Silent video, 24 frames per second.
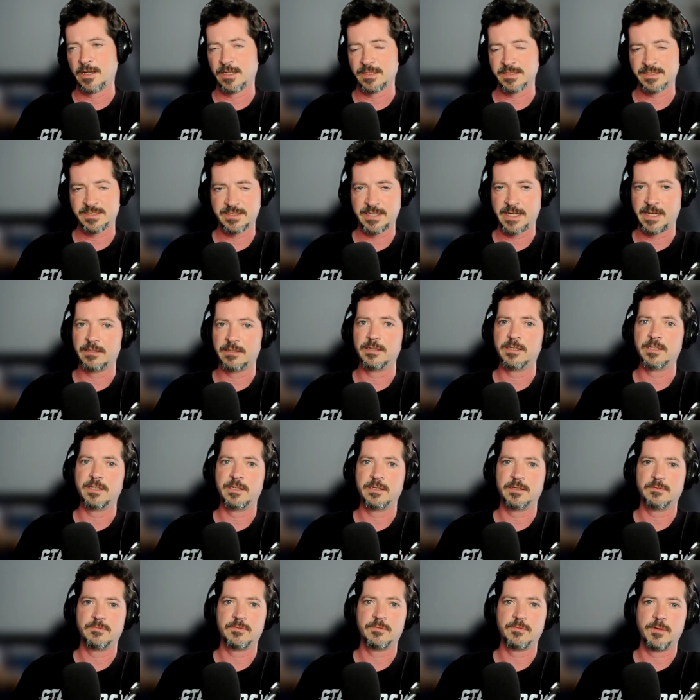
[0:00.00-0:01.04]

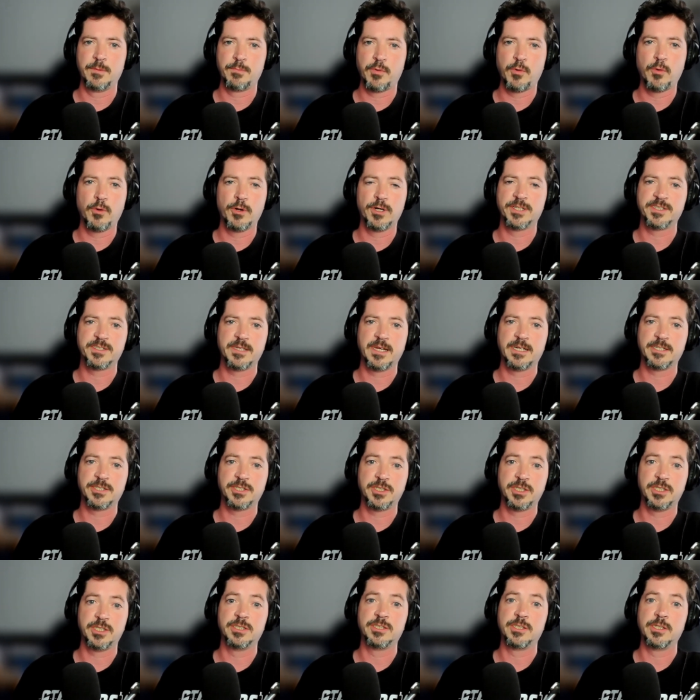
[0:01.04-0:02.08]
sadly reports that
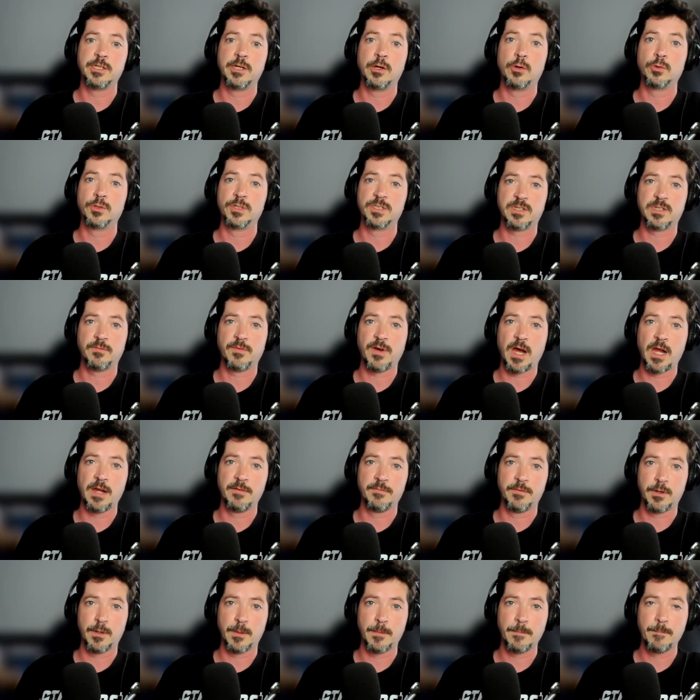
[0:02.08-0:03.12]
she's the only
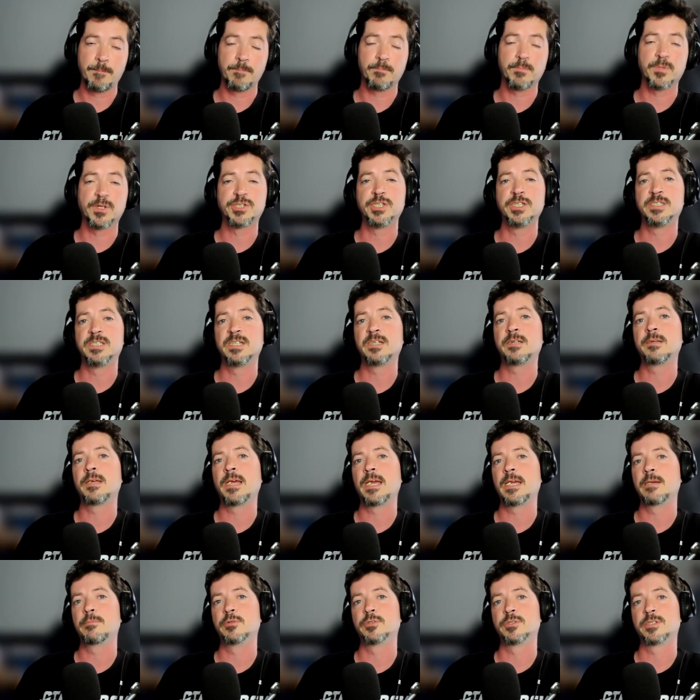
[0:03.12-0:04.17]
survivor, but she did
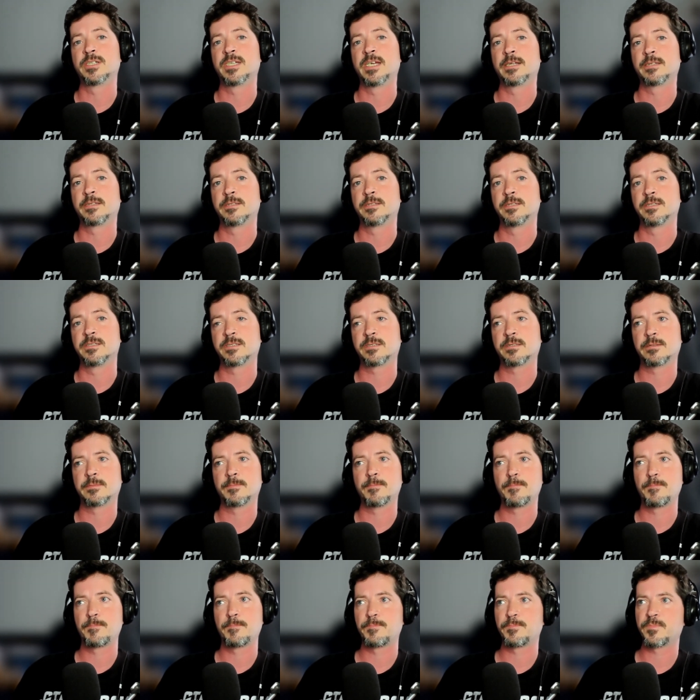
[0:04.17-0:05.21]
able to get this,
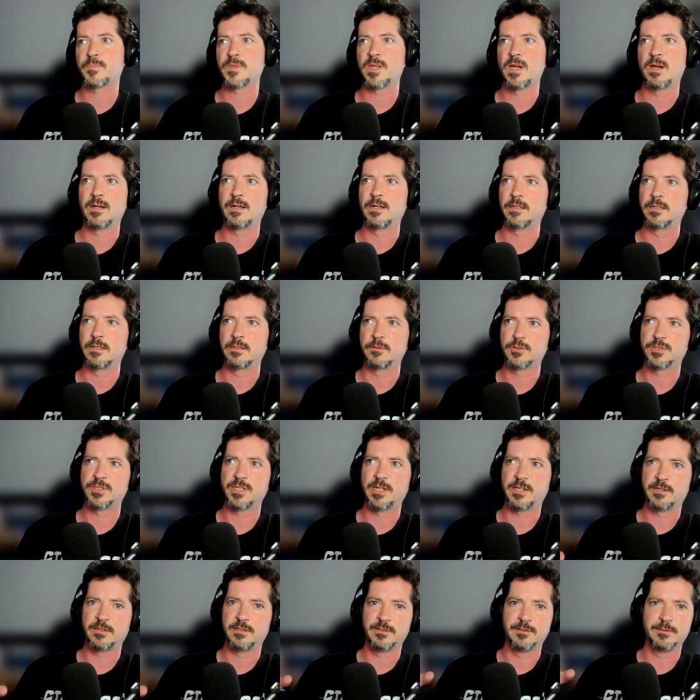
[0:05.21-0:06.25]
looks
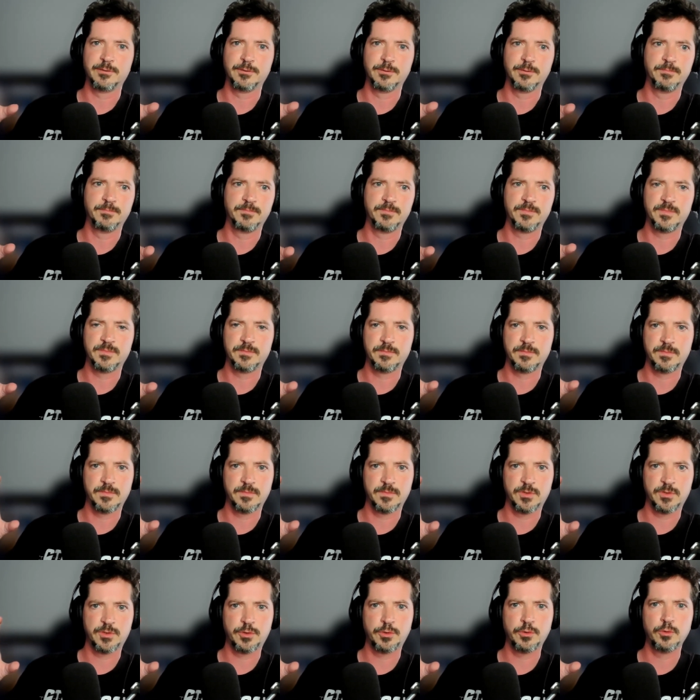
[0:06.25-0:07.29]
like a little
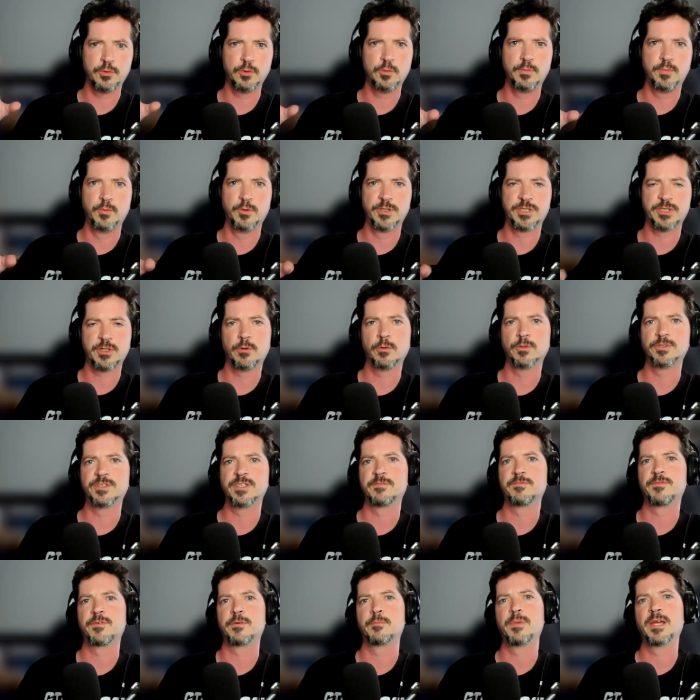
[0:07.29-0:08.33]
tube which holds
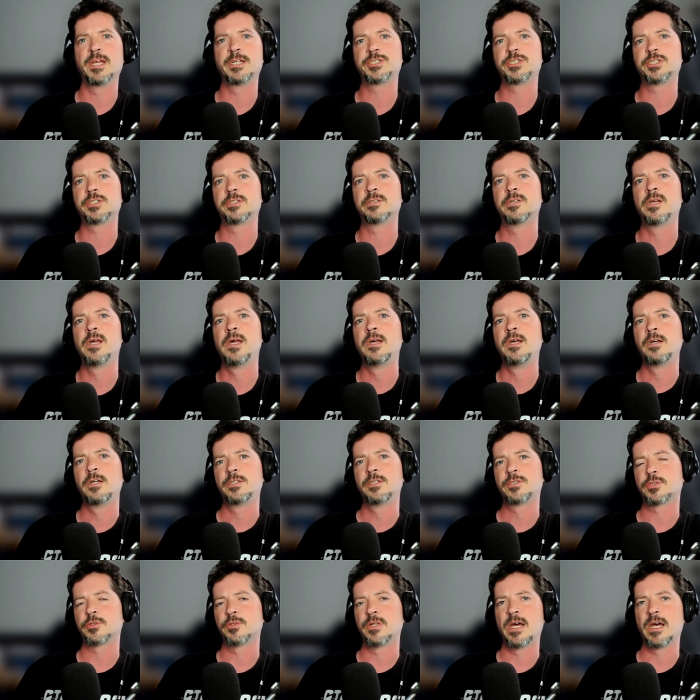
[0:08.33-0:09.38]
information.
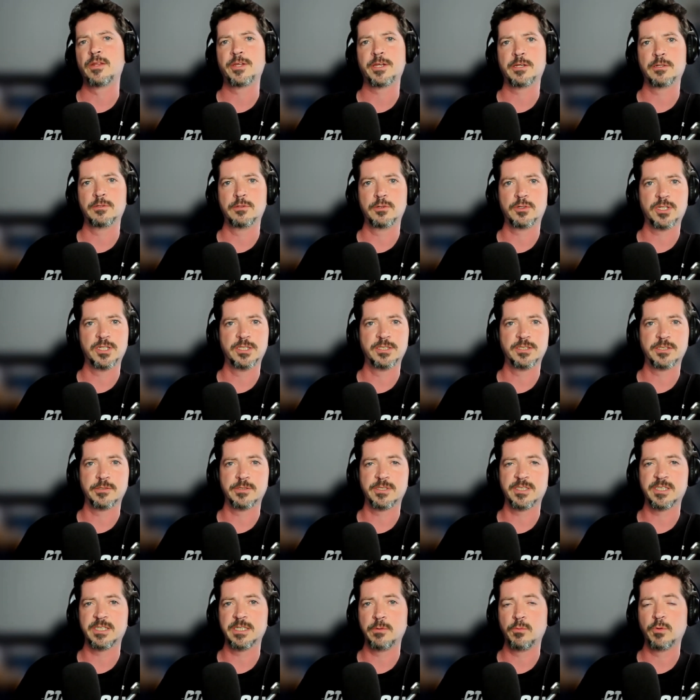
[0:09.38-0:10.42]
So now they could look into
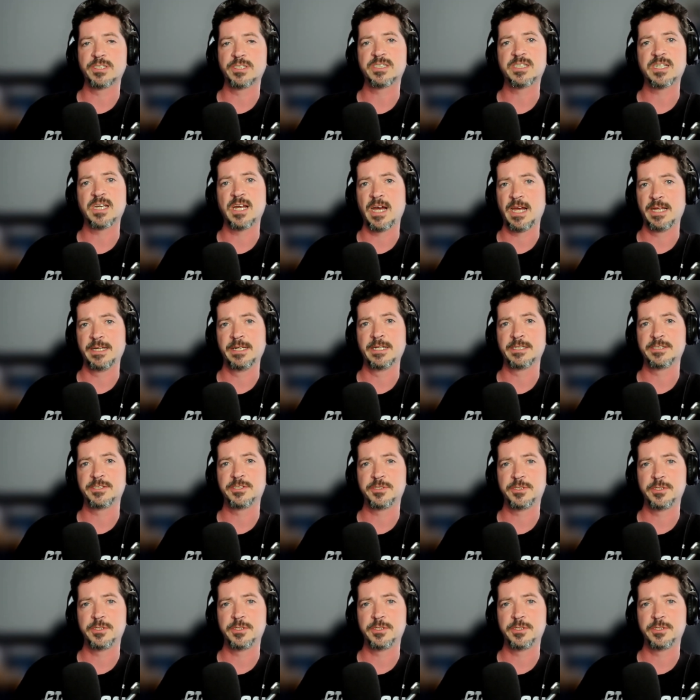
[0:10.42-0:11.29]
see what Skynet's